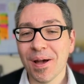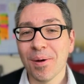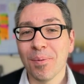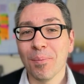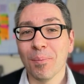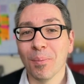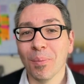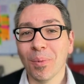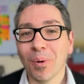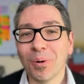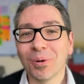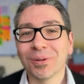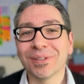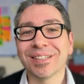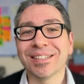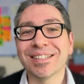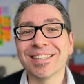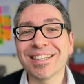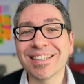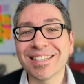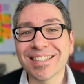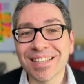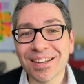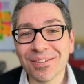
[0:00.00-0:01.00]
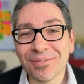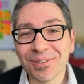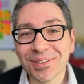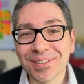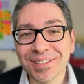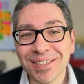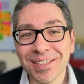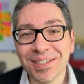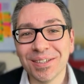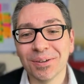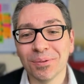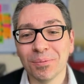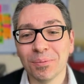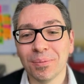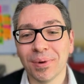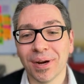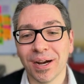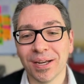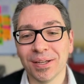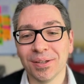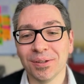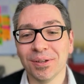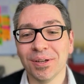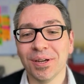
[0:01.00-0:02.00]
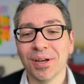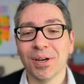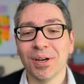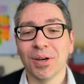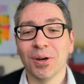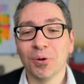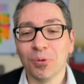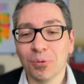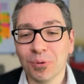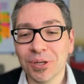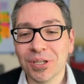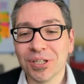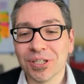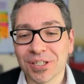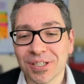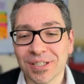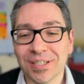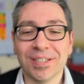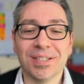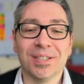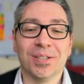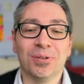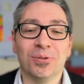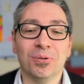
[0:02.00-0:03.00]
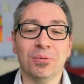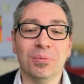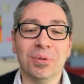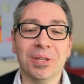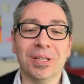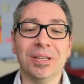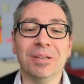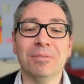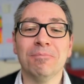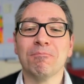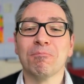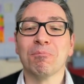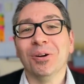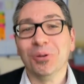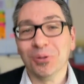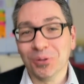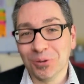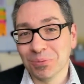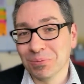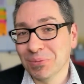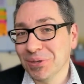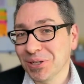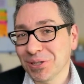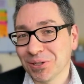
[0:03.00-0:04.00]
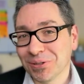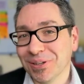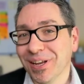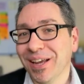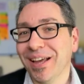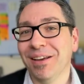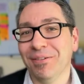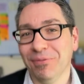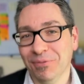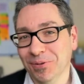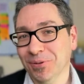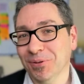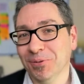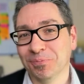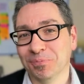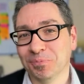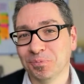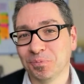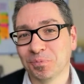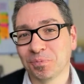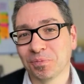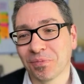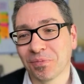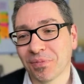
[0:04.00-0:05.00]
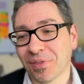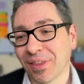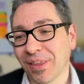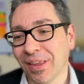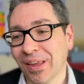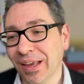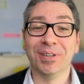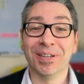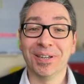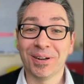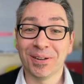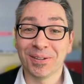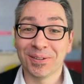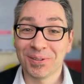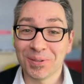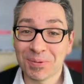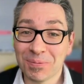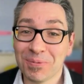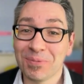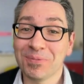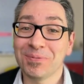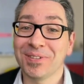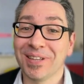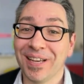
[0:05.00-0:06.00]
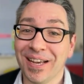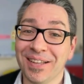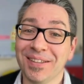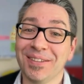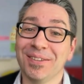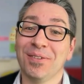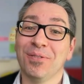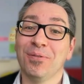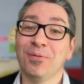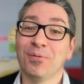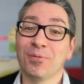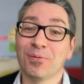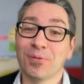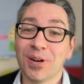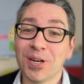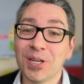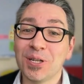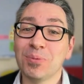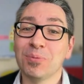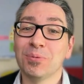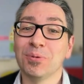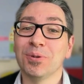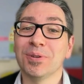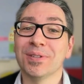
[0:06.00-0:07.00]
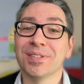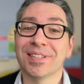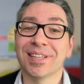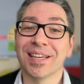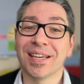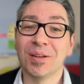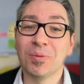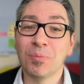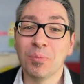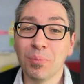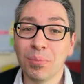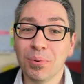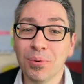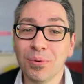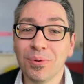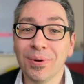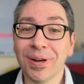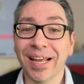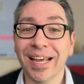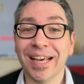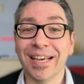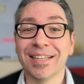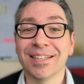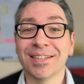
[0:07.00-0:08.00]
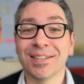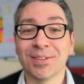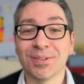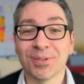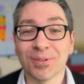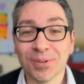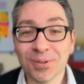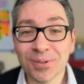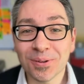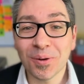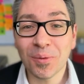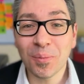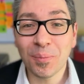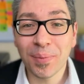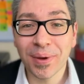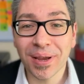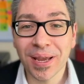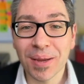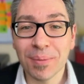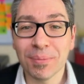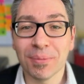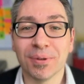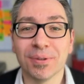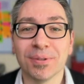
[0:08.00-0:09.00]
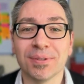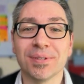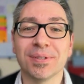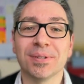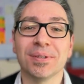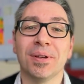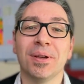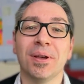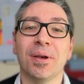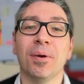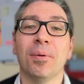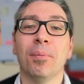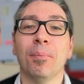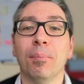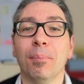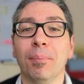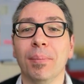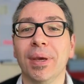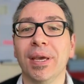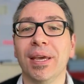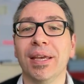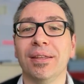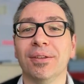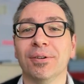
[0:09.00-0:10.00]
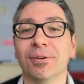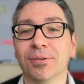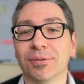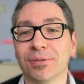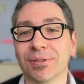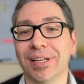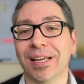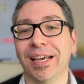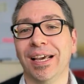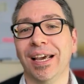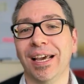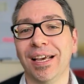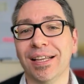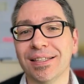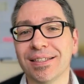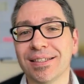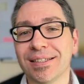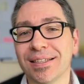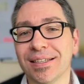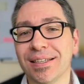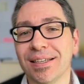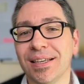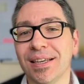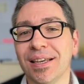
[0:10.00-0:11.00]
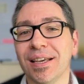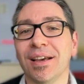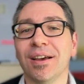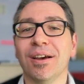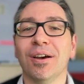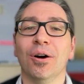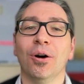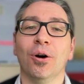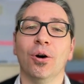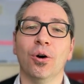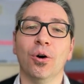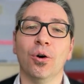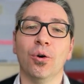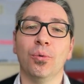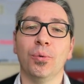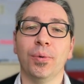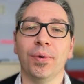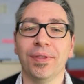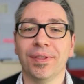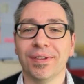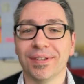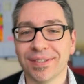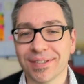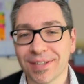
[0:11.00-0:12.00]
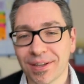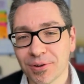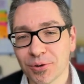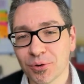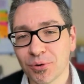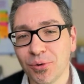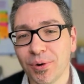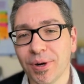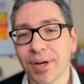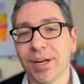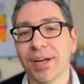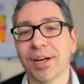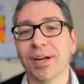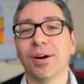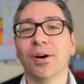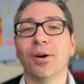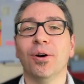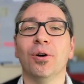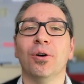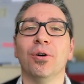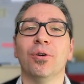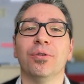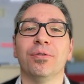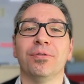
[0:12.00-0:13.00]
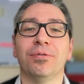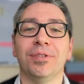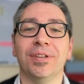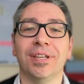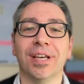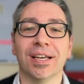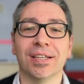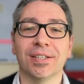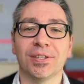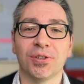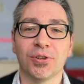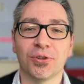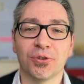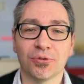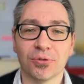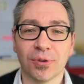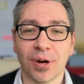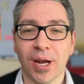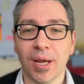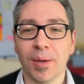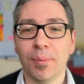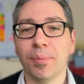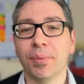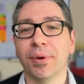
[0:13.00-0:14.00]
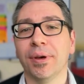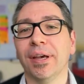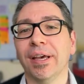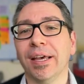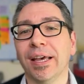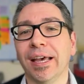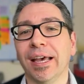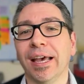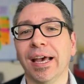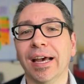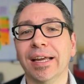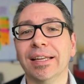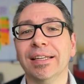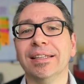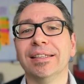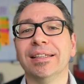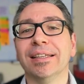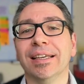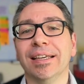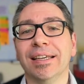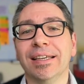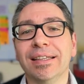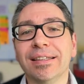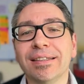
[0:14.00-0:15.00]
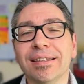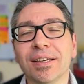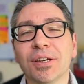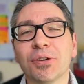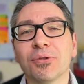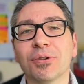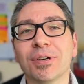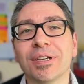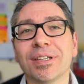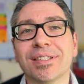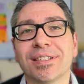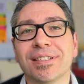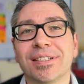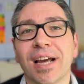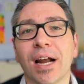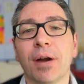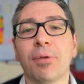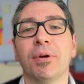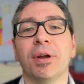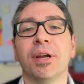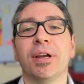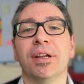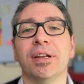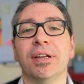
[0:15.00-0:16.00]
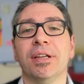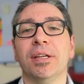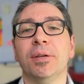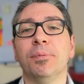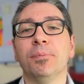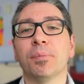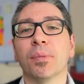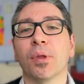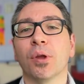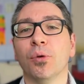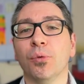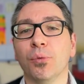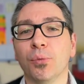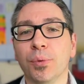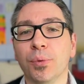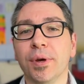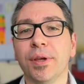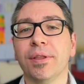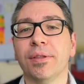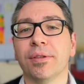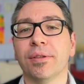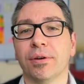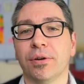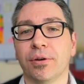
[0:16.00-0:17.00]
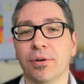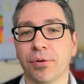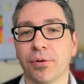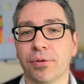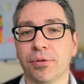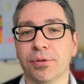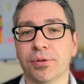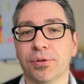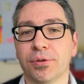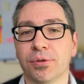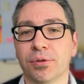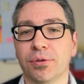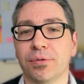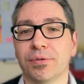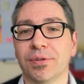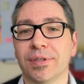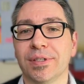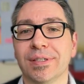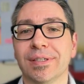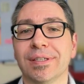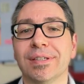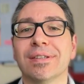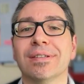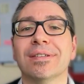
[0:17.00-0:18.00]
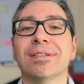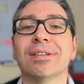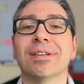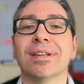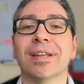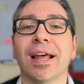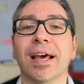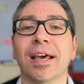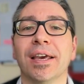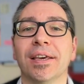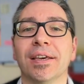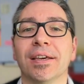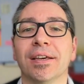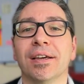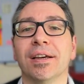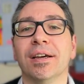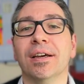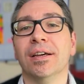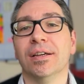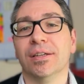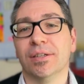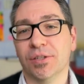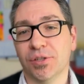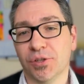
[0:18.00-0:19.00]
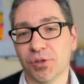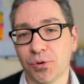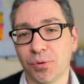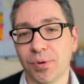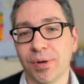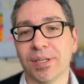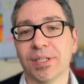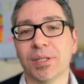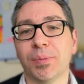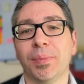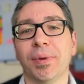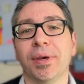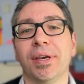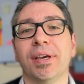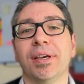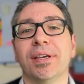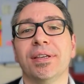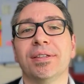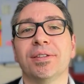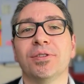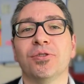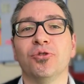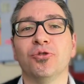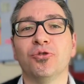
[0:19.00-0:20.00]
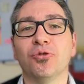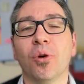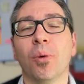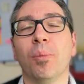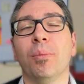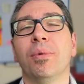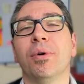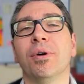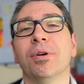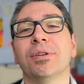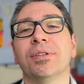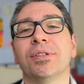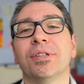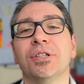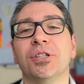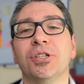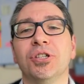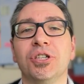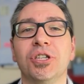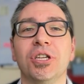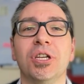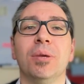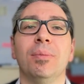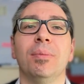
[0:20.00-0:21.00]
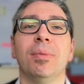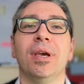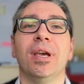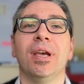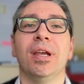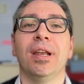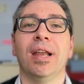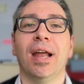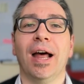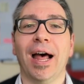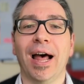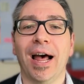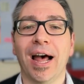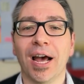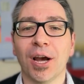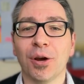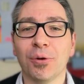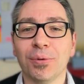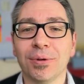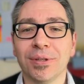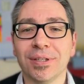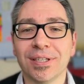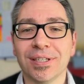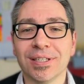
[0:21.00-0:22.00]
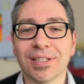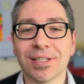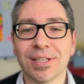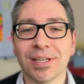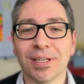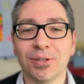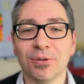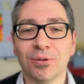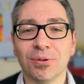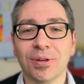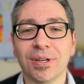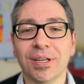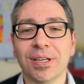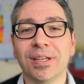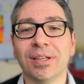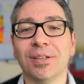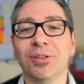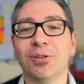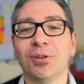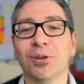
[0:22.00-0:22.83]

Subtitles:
more than 70 combined, which is to me automation heaven. And on top of that, FreshBooks can pull external payments made on Etsy or with Square or via Stripe, and it integrates directly with other services like Squarespace, Dropbox, Gmail, Acuity Scheduling,